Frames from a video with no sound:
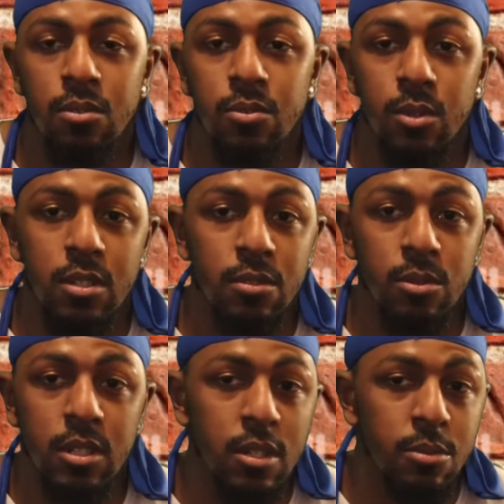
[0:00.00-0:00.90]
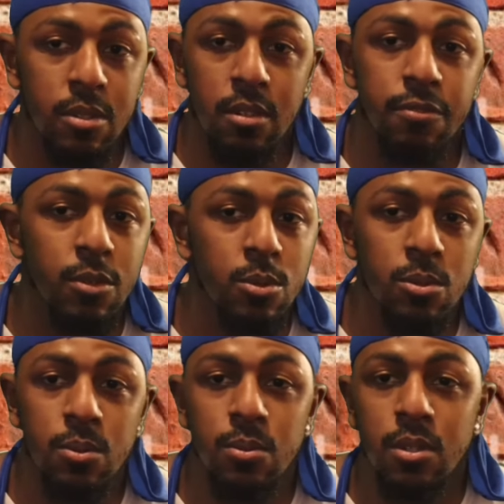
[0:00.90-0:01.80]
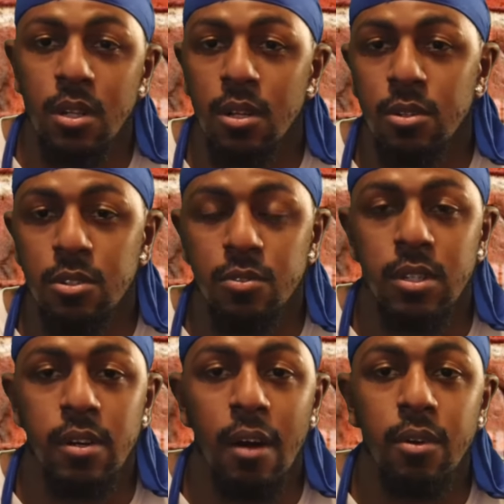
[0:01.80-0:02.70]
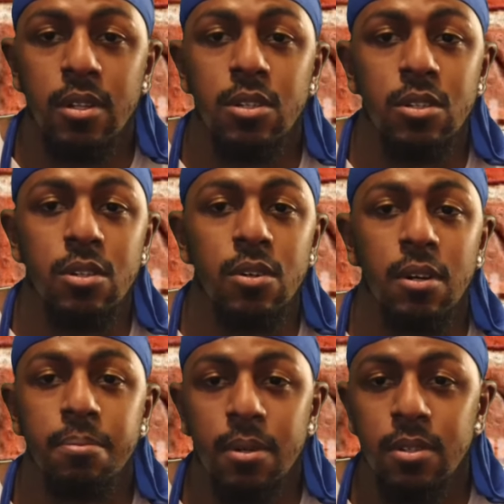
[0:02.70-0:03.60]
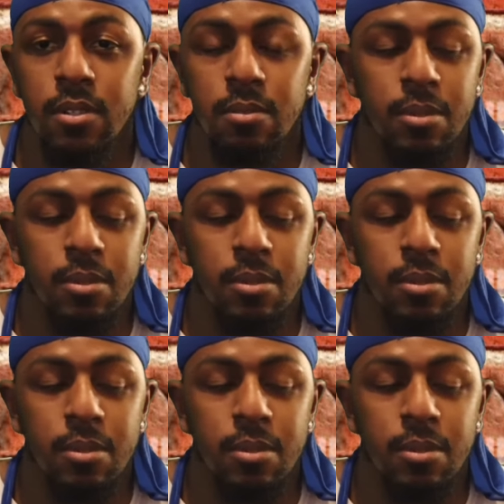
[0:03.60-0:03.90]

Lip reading: when it comes to the food, clothes, whatever. I'd rather just go in person,